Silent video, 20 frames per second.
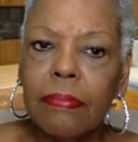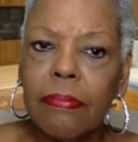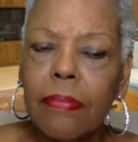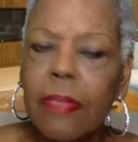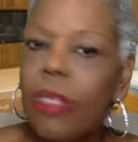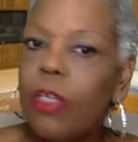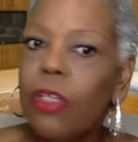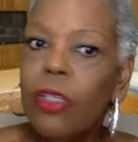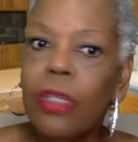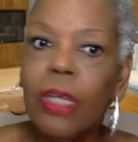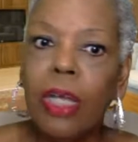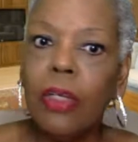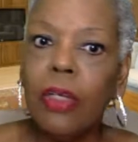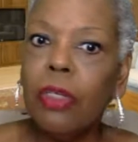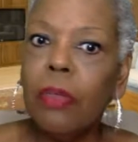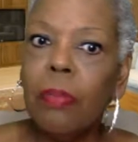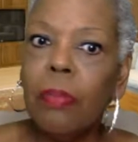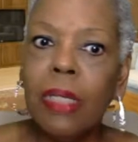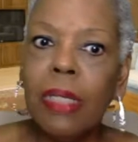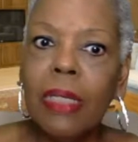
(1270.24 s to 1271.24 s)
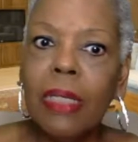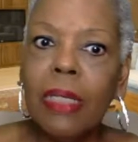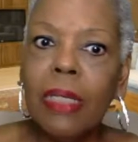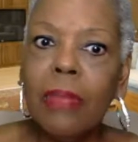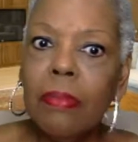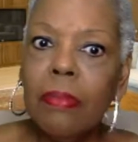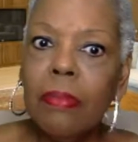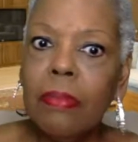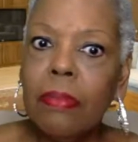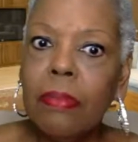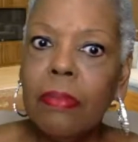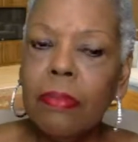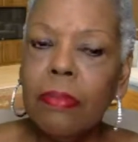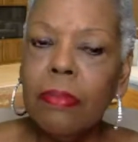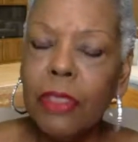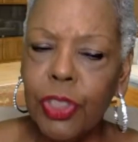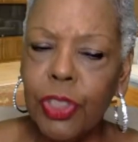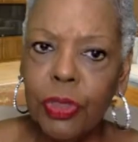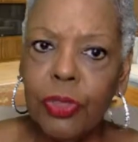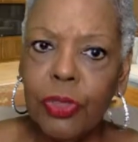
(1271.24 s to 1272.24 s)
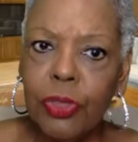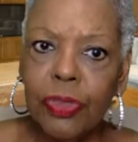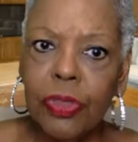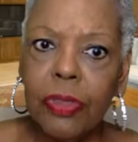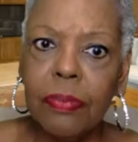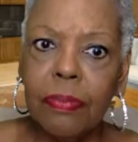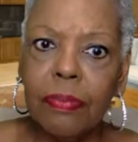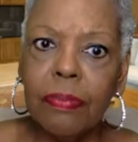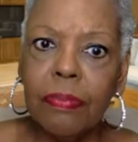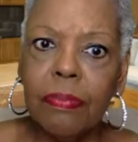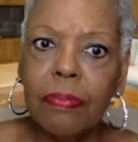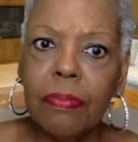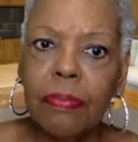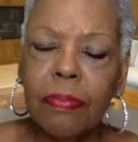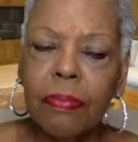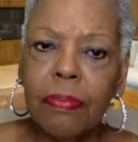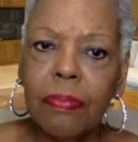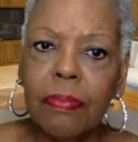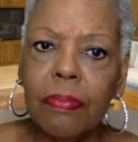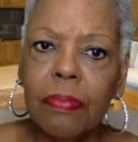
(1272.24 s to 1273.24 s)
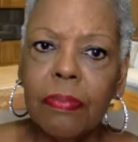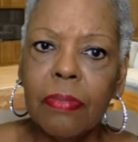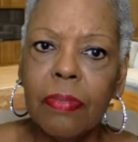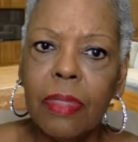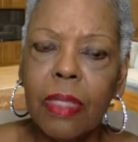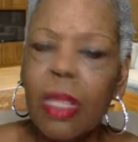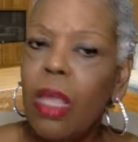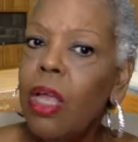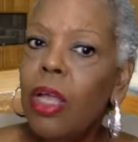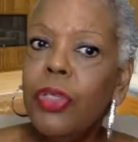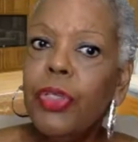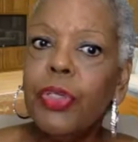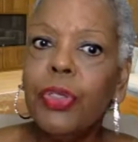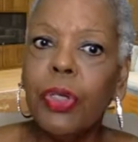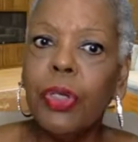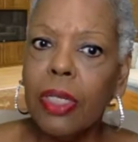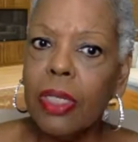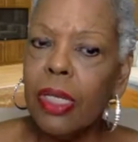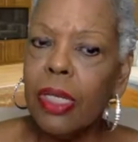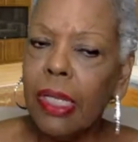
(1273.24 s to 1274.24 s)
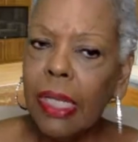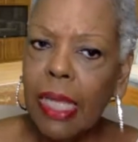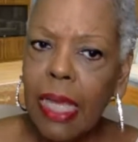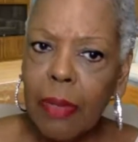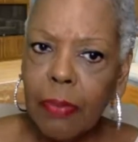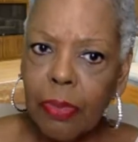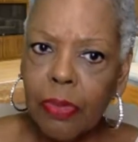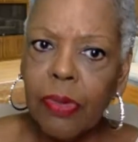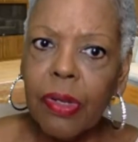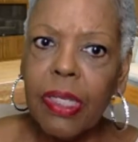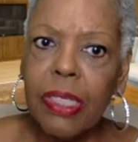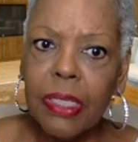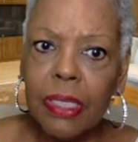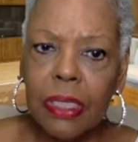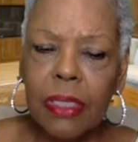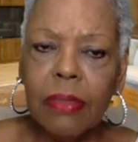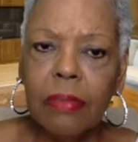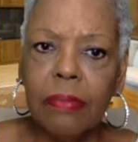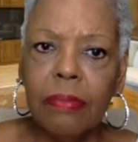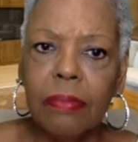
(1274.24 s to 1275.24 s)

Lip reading: You're not going to blame the children. You're going to collaborate.